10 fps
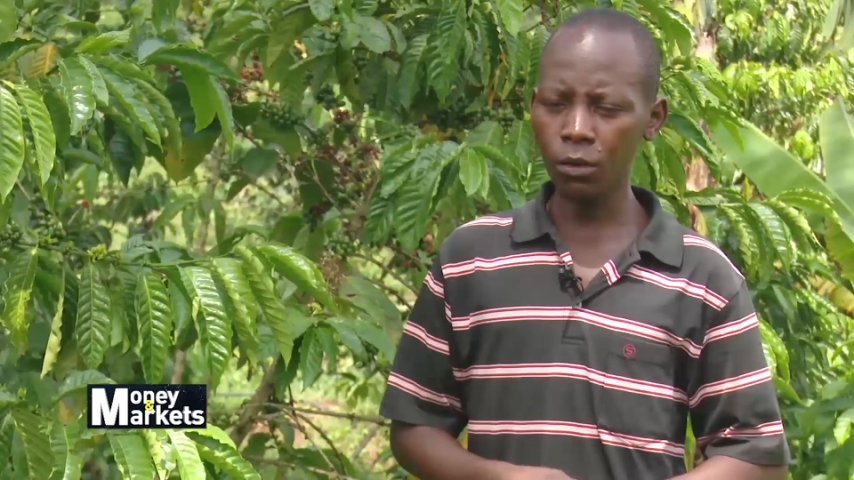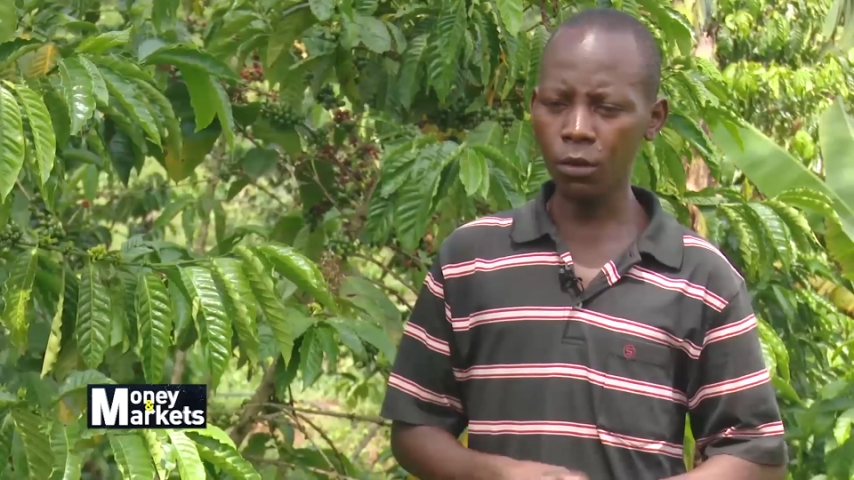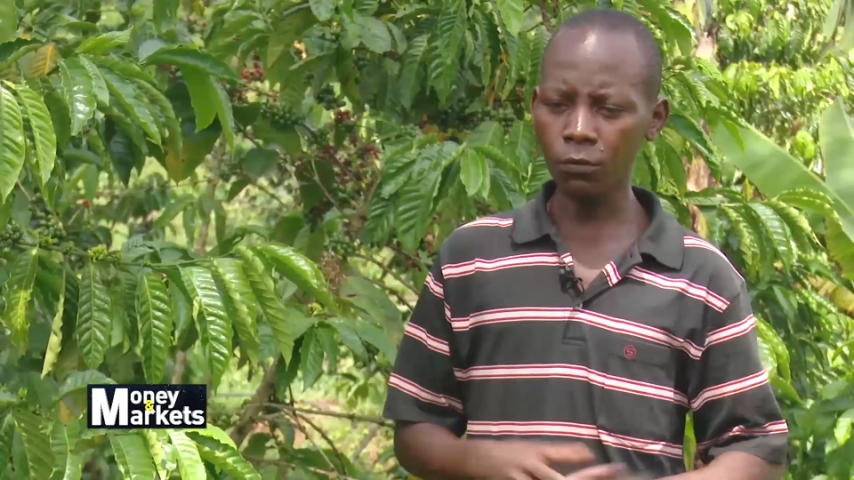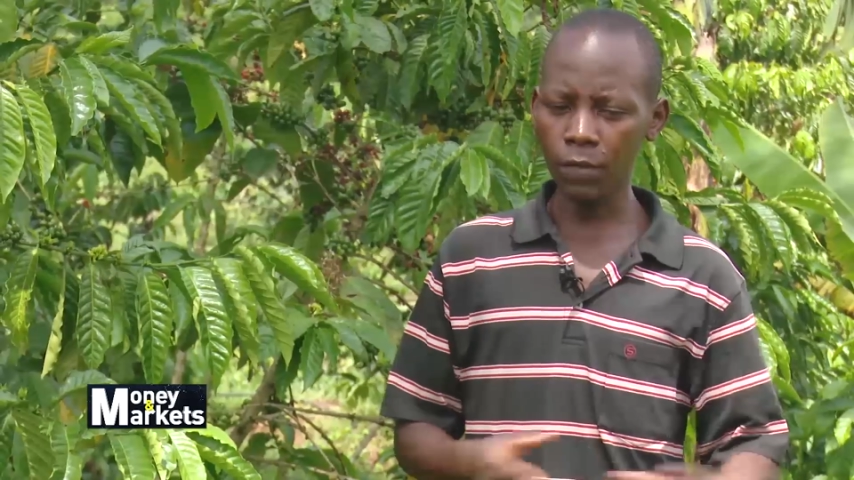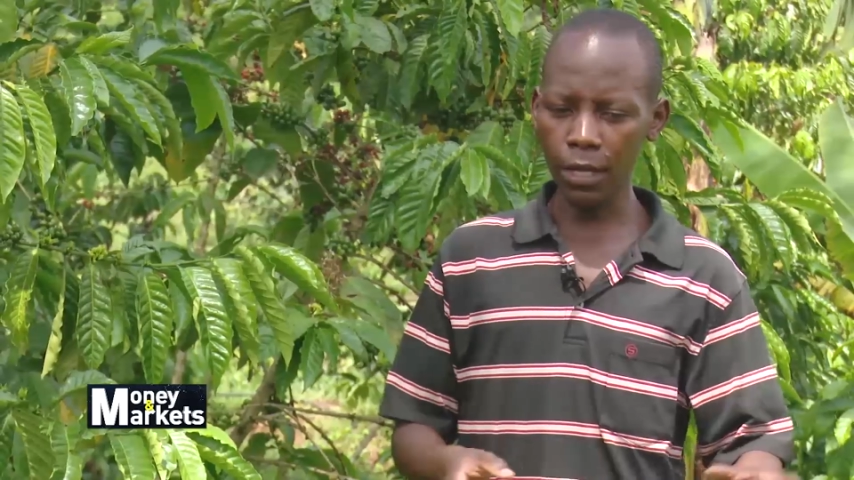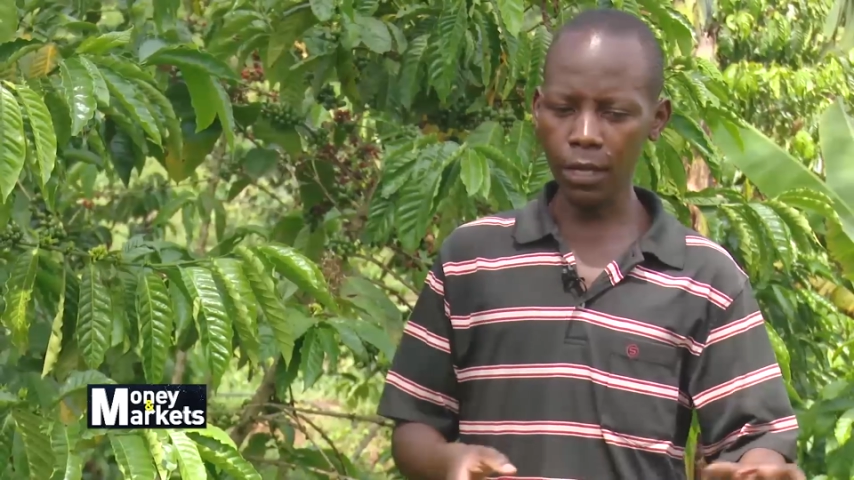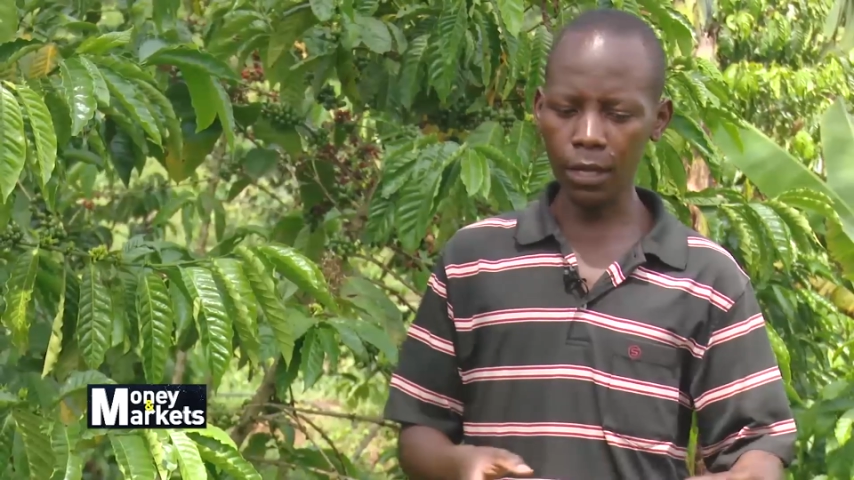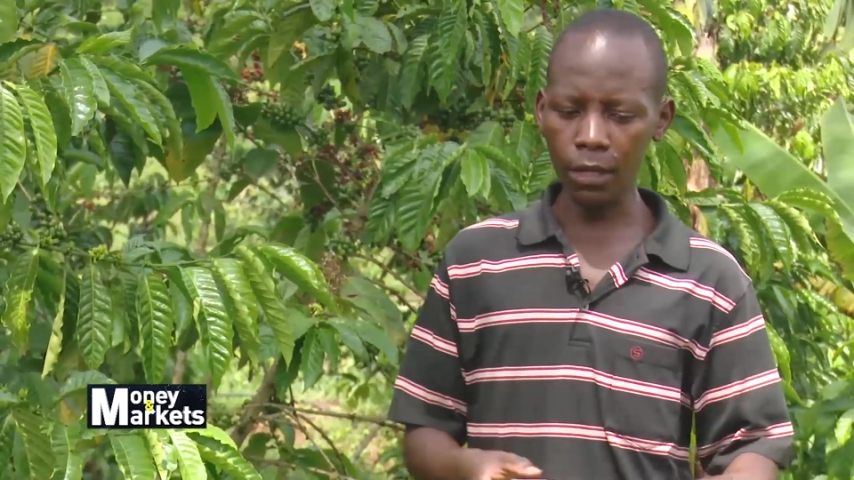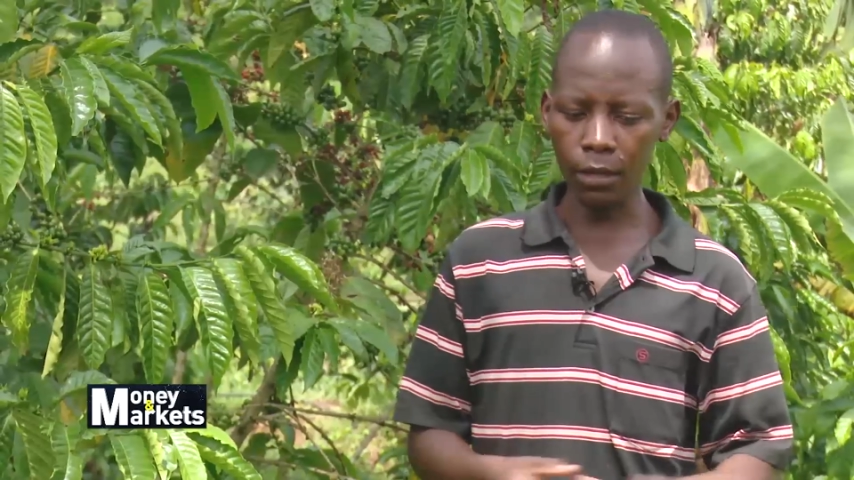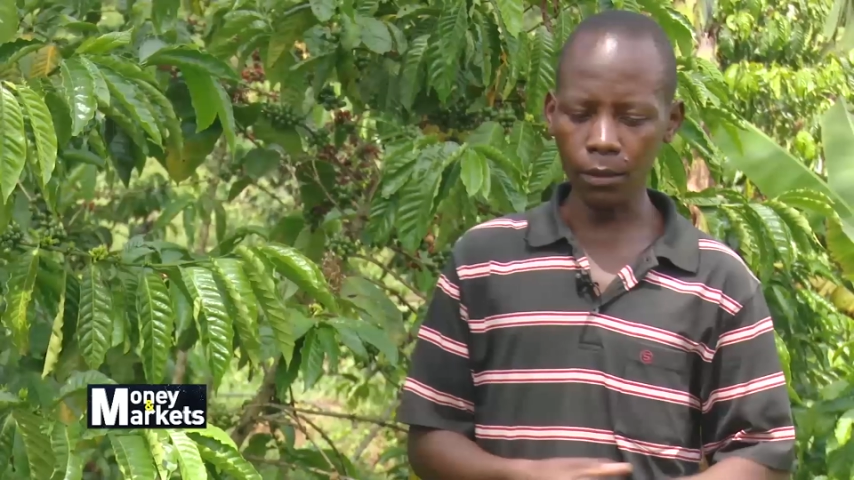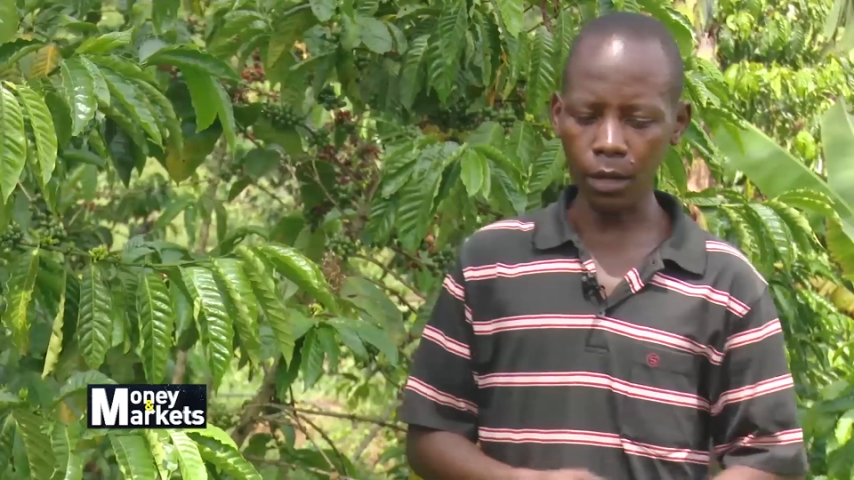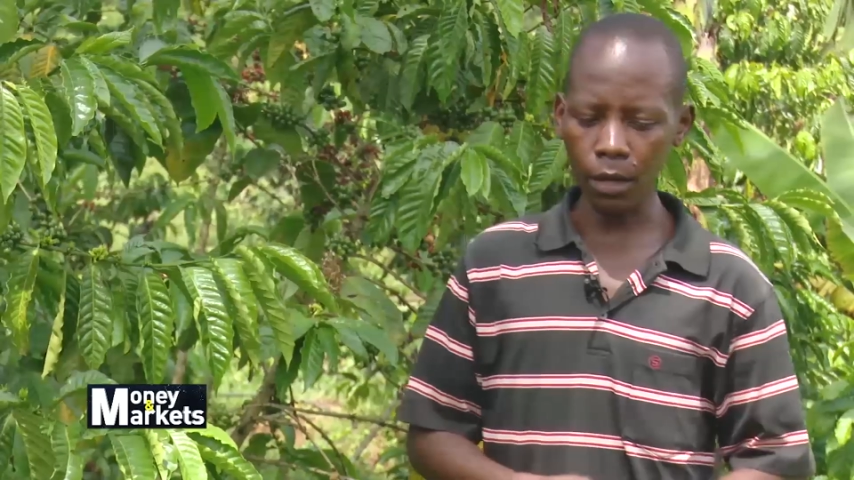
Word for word: of the